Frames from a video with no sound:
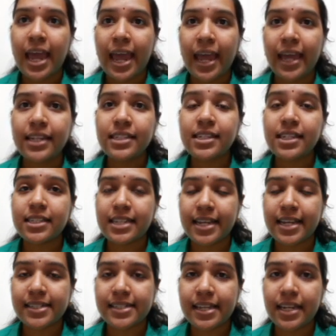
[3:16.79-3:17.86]
and a
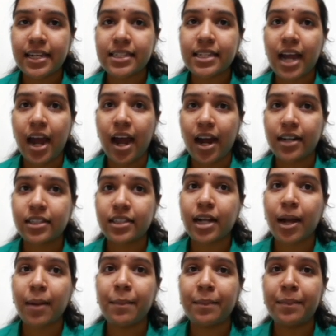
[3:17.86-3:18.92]
desert are
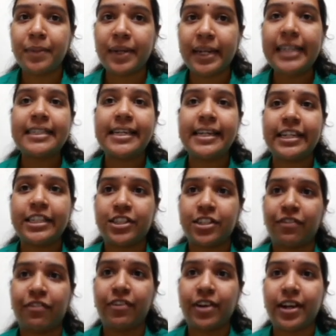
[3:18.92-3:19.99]
completely
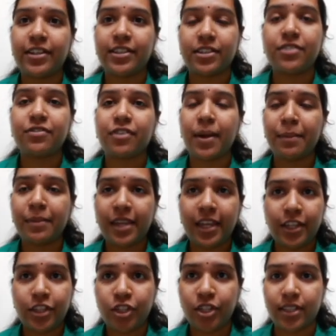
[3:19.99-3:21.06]
different from
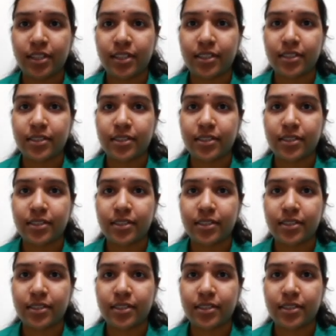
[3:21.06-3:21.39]
each other.